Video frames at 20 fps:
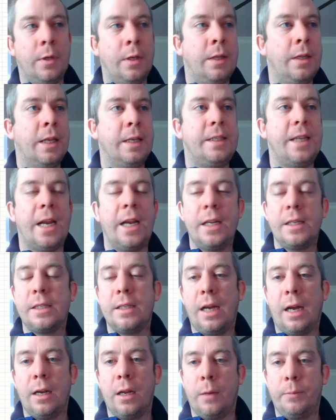The data is
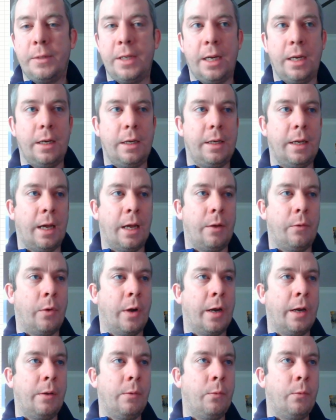not updated yet, right?